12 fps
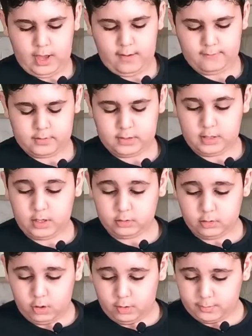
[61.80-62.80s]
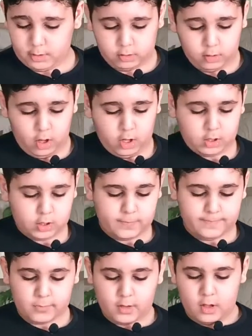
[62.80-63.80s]
We have the alarm
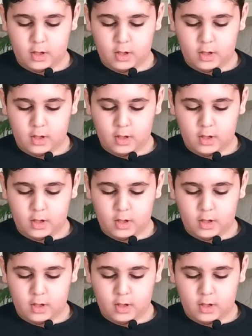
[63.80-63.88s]
clock.